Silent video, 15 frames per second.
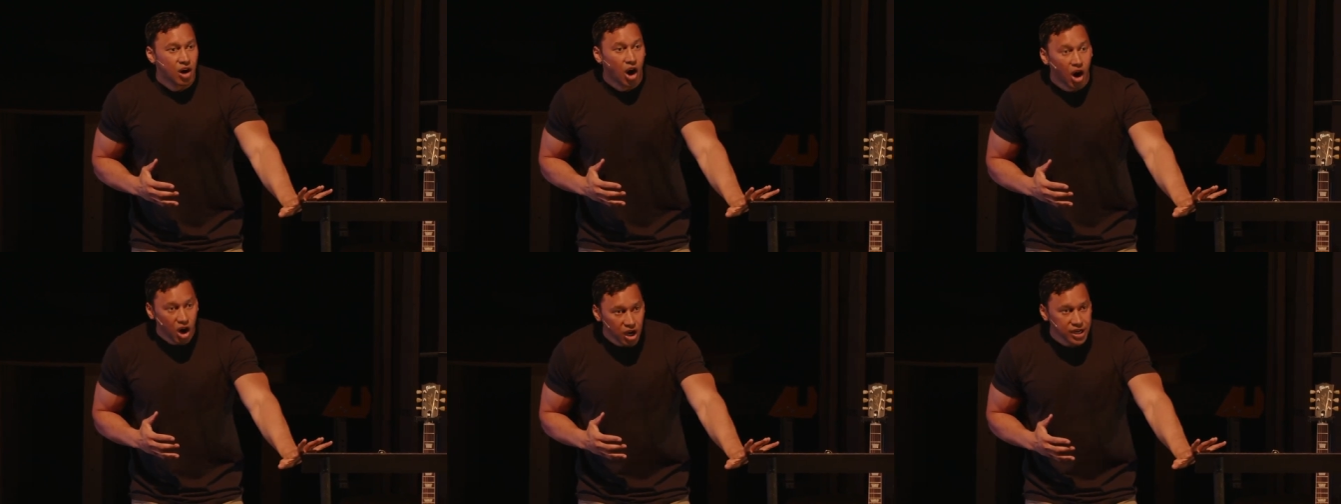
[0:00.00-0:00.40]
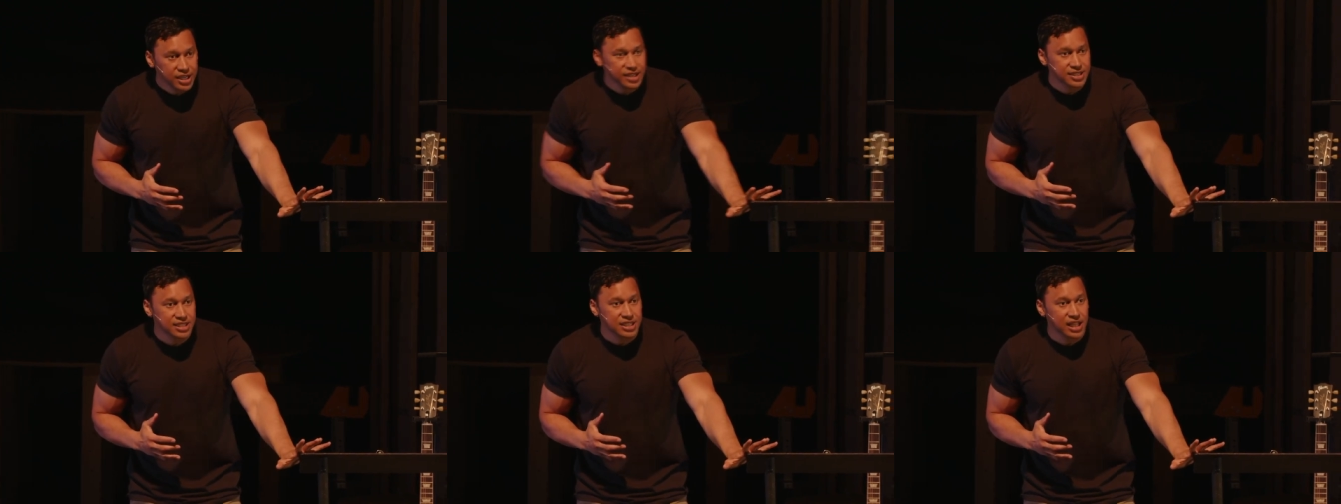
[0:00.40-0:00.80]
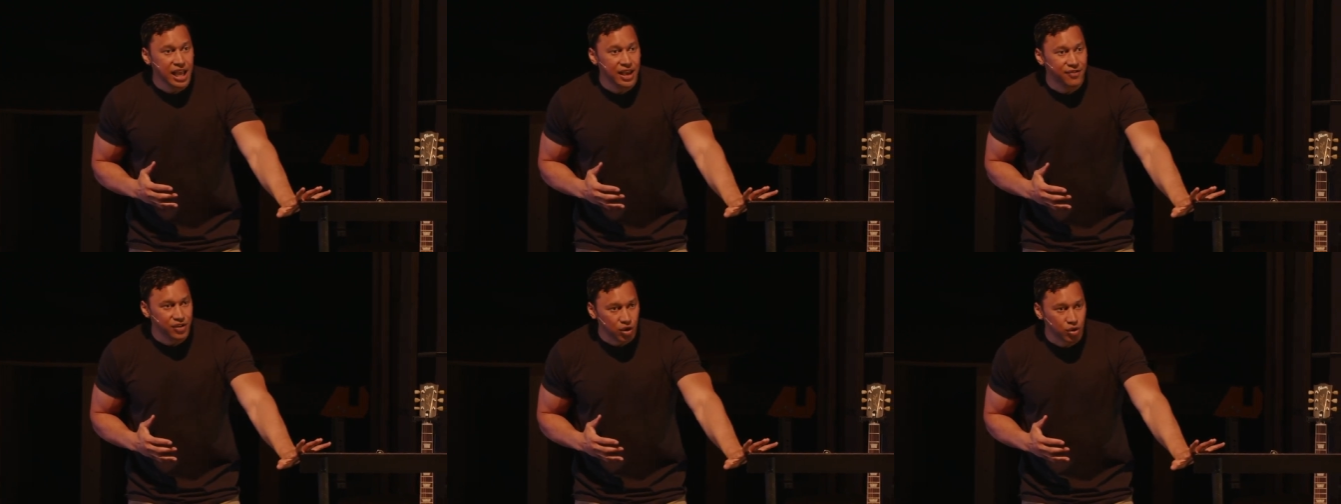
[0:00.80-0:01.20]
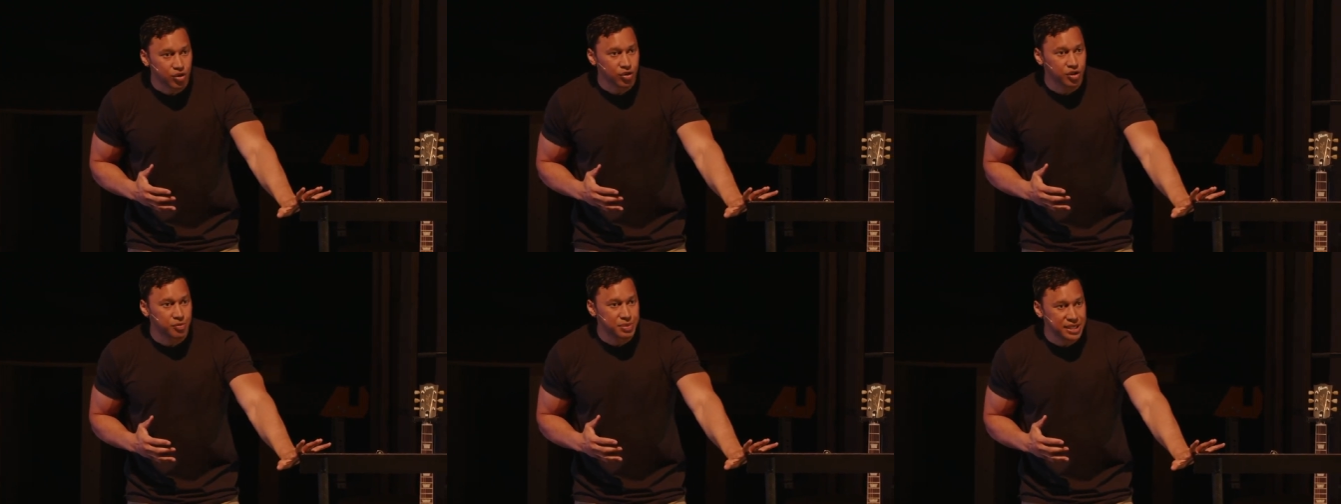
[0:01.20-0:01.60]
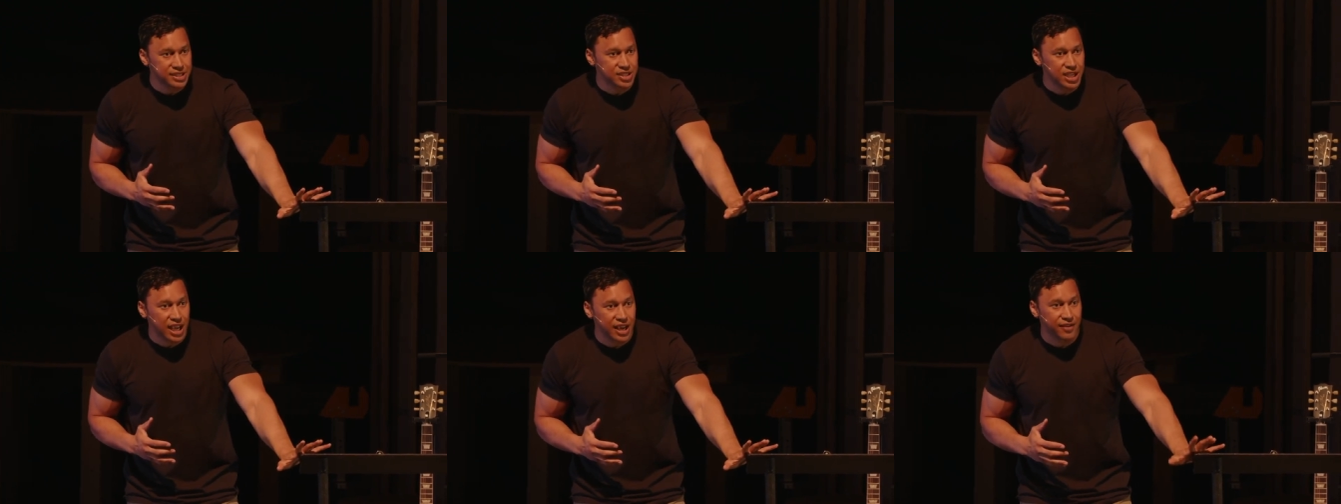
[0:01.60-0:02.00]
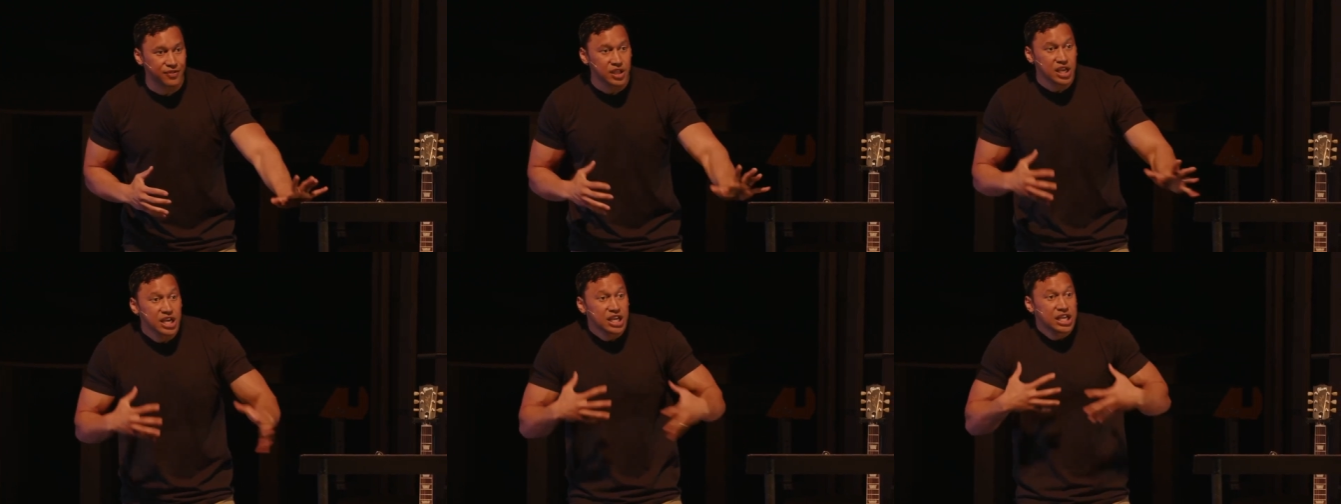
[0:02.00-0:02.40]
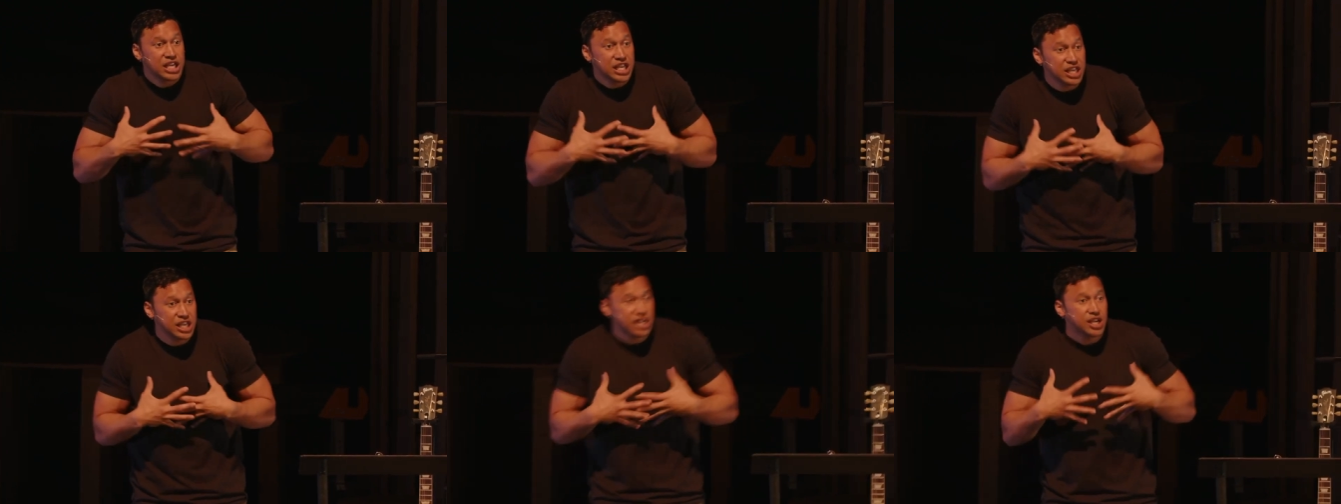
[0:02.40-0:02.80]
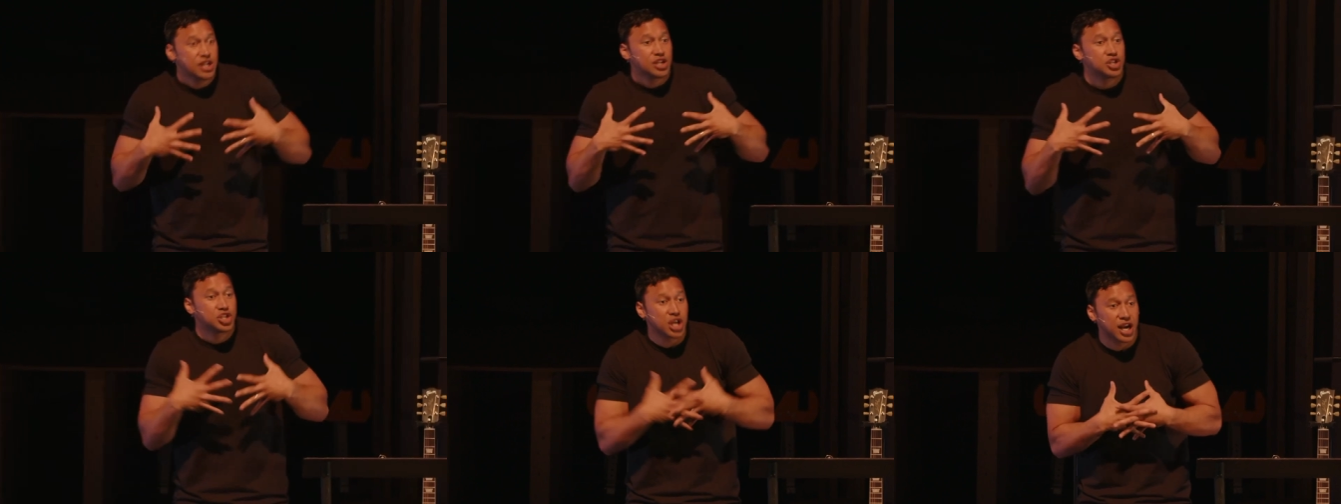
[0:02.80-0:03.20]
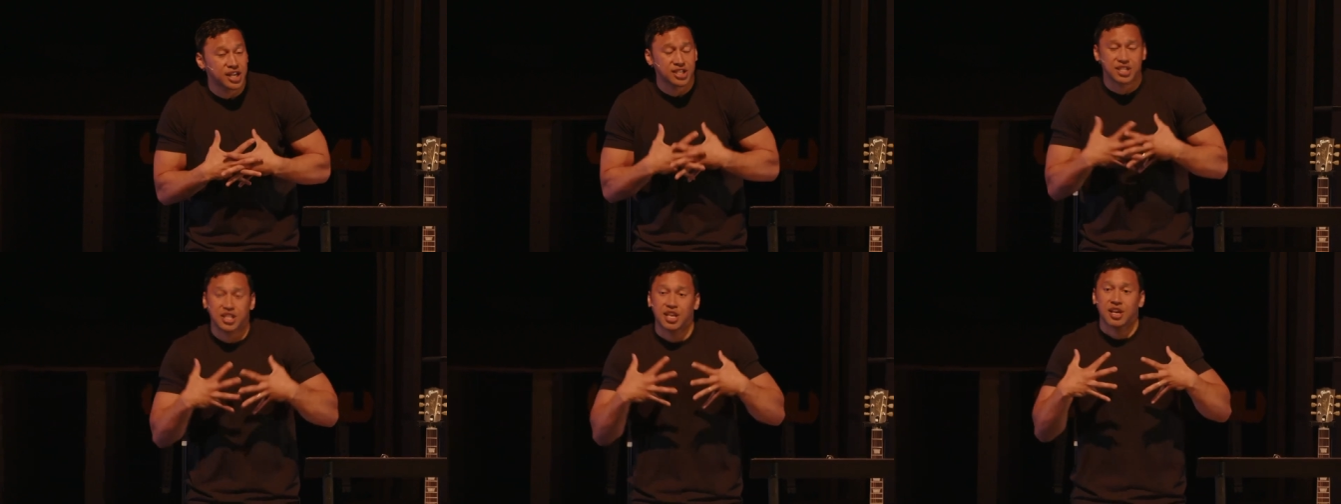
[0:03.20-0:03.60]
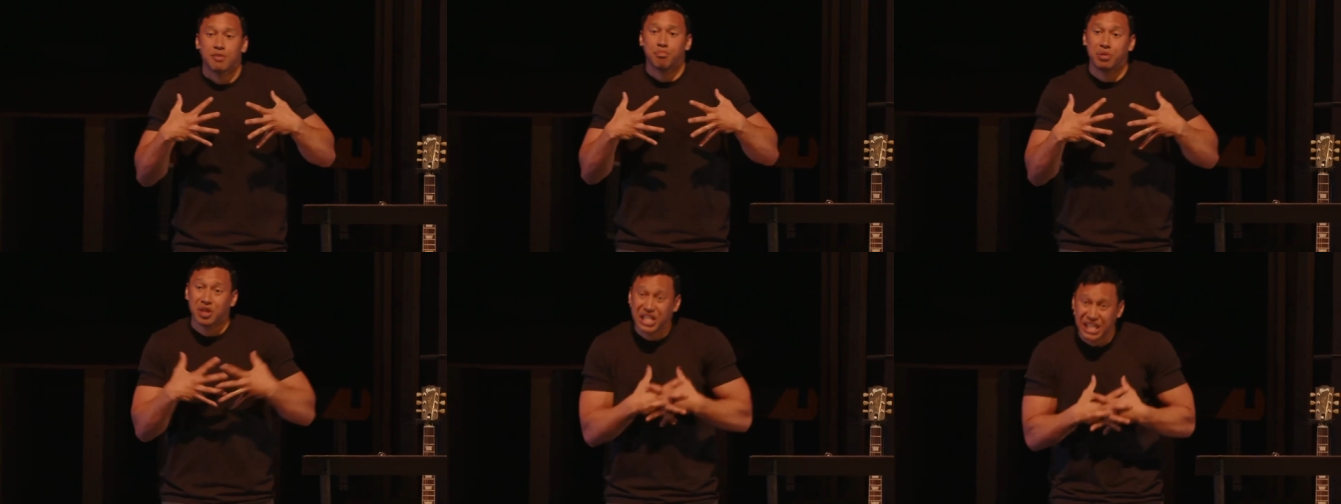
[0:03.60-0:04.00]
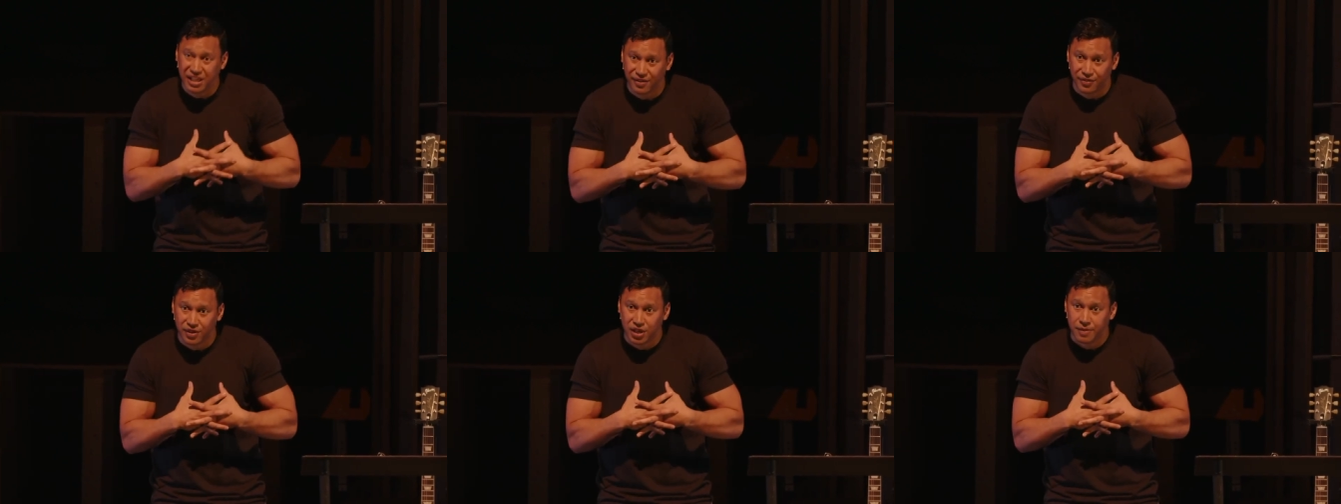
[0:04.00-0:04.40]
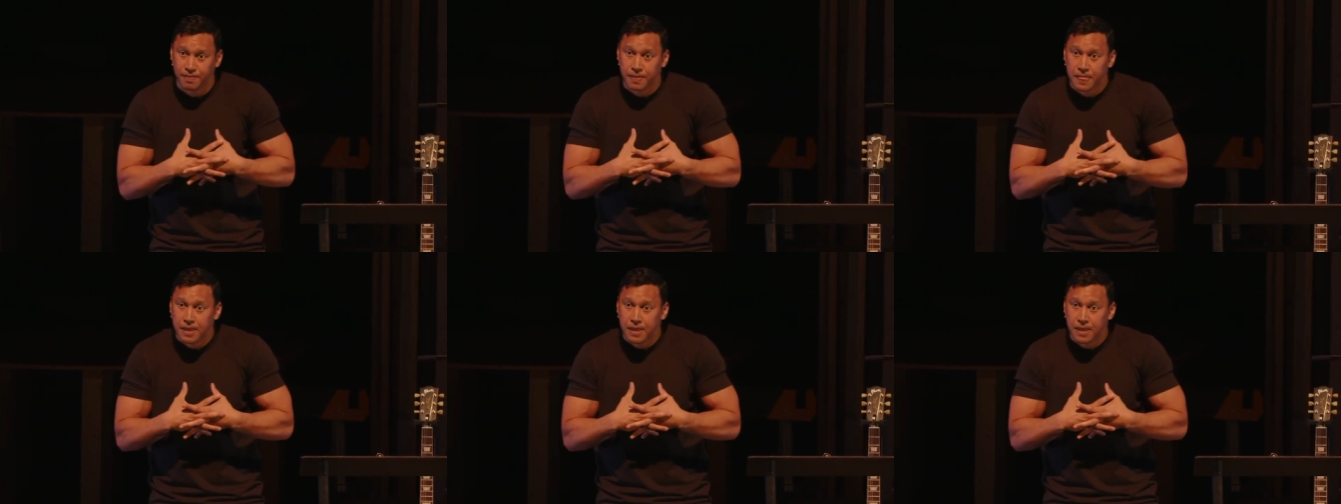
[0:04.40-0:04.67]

on his slave in order to be saved. He just believed.